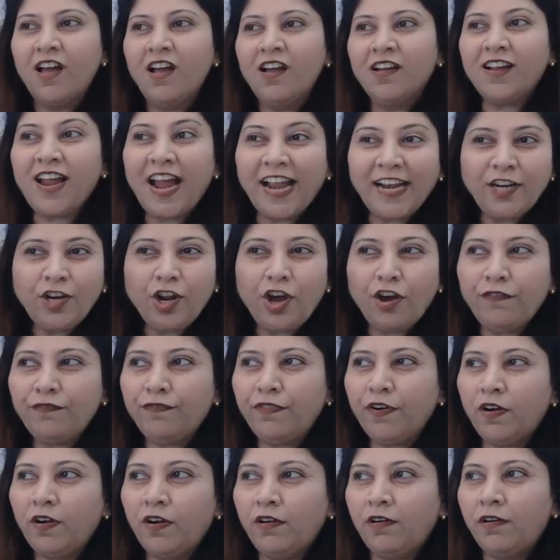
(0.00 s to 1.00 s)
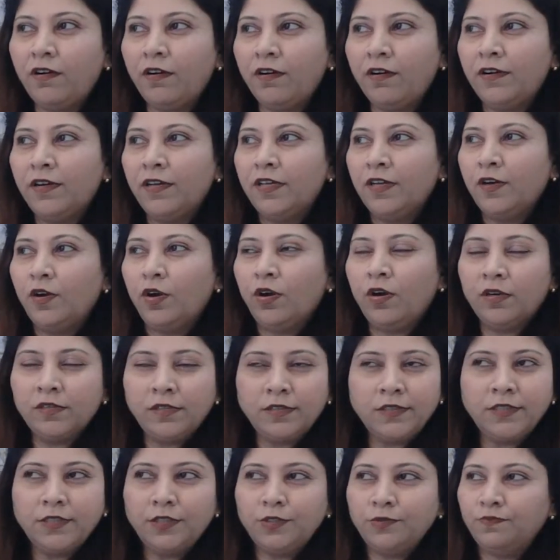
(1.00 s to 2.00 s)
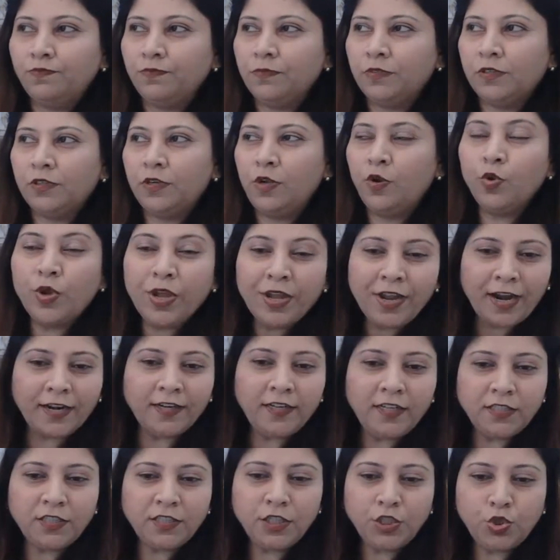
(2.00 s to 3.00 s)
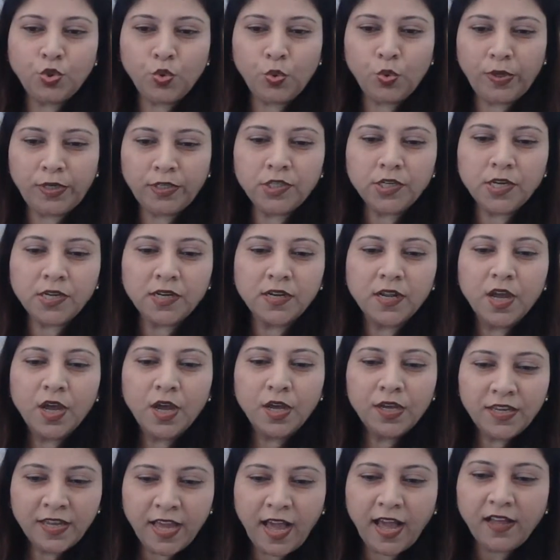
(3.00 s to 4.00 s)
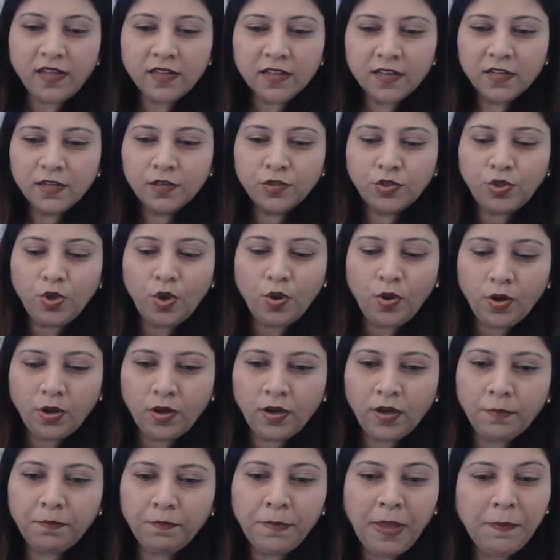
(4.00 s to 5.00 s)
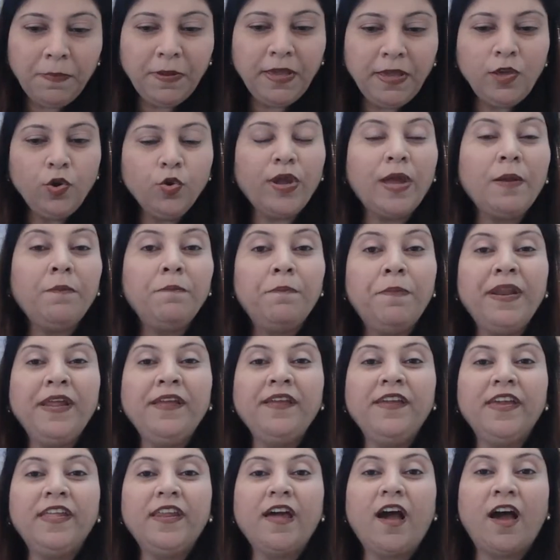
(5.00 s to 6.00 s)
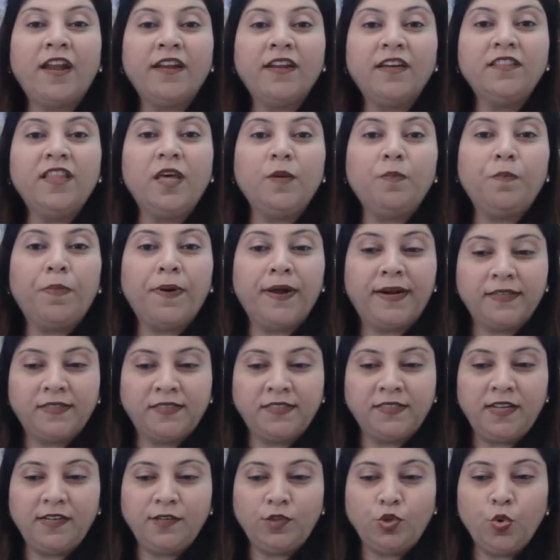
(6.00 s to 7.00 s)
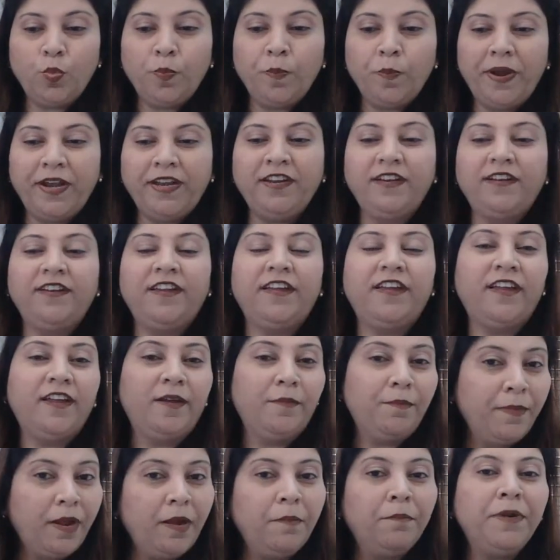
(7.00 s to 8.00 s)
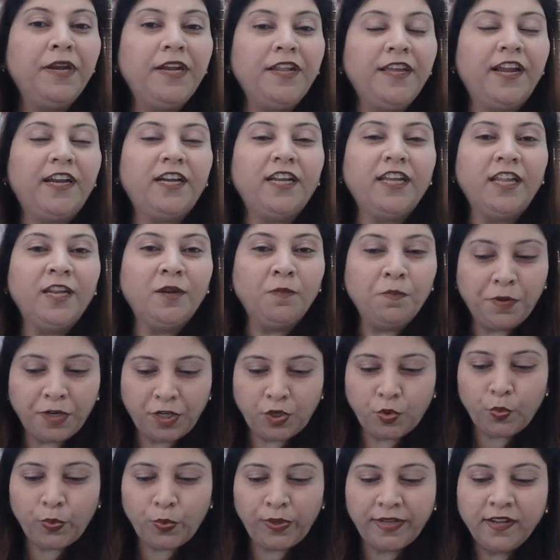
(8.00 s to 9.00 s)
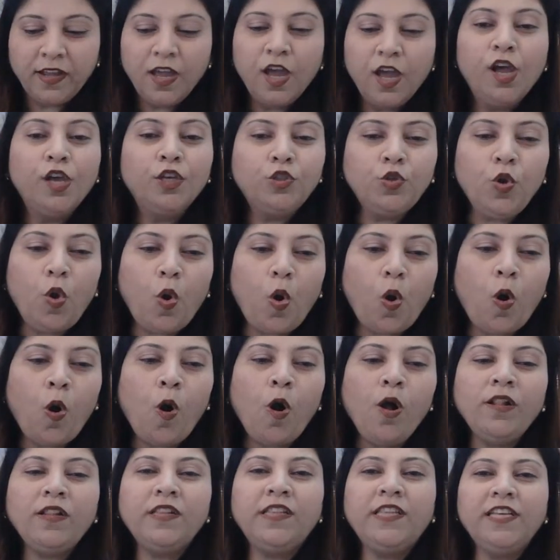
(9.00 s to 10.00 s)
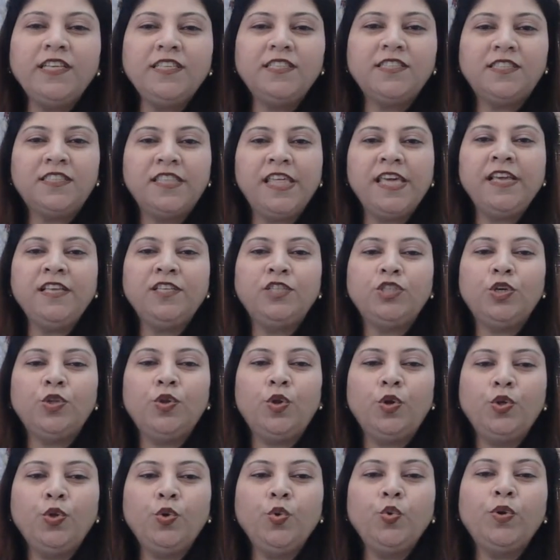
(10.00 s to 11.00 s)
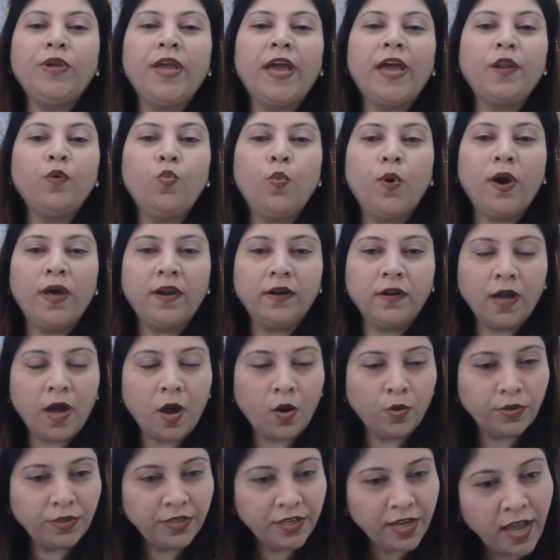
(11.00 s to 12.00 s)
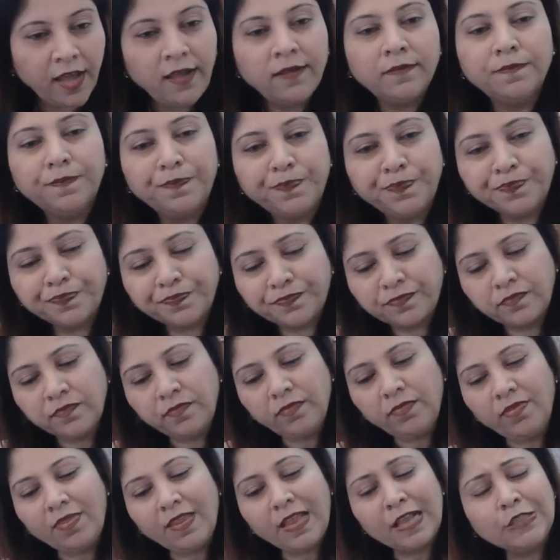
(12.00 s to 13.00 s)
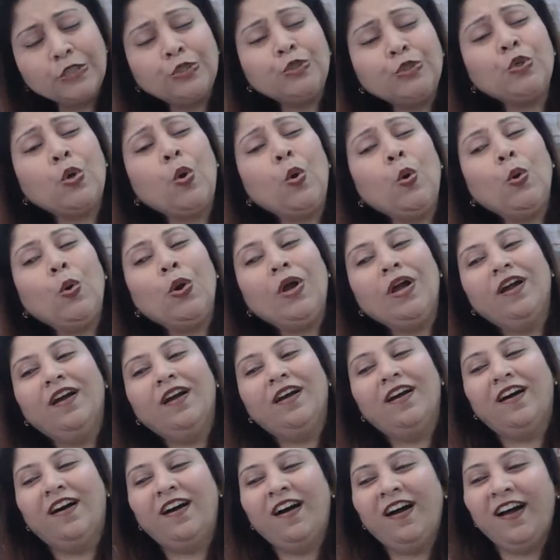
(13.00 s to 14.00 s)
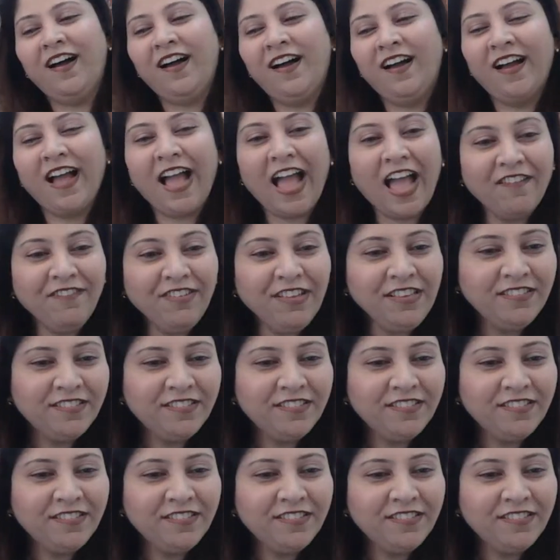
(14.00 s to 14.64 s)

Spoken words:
kind of looking at the situation. Yeah. So maybe you can bring in another person to mediate in between. So all these things you can work out. Yeah. So having